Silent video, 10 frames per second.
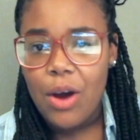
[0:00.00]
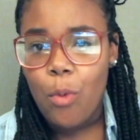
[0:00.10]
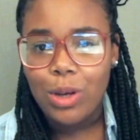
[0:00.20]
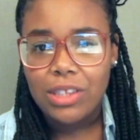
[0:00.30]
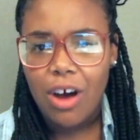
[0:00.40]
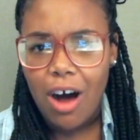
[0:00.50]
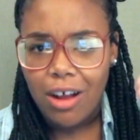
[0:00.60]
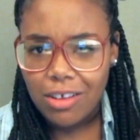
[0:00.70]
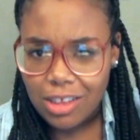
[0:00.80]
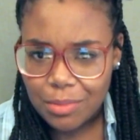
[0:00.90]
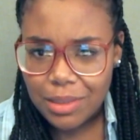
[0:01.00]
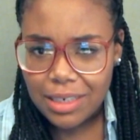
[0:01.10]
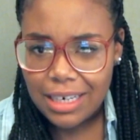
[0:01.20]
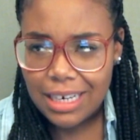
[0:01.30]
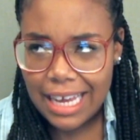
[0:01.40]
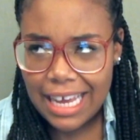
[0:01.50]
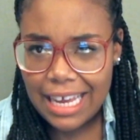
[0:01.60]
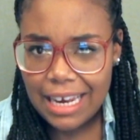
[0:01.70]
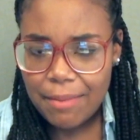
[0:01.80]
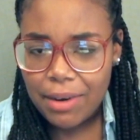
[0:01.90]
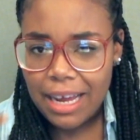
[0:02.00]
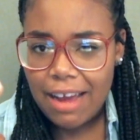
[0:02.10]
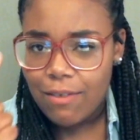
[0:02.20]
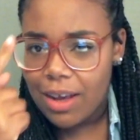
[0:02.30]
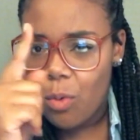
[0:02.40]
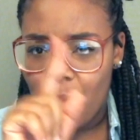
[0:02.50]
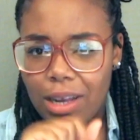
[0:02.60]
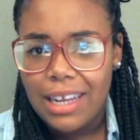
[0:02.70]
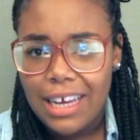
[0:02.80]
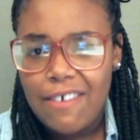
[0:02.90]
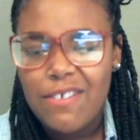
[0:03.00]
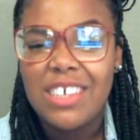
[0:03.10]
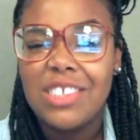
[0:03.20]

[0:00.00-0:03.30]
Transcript: once all of them are in, but I have like one left.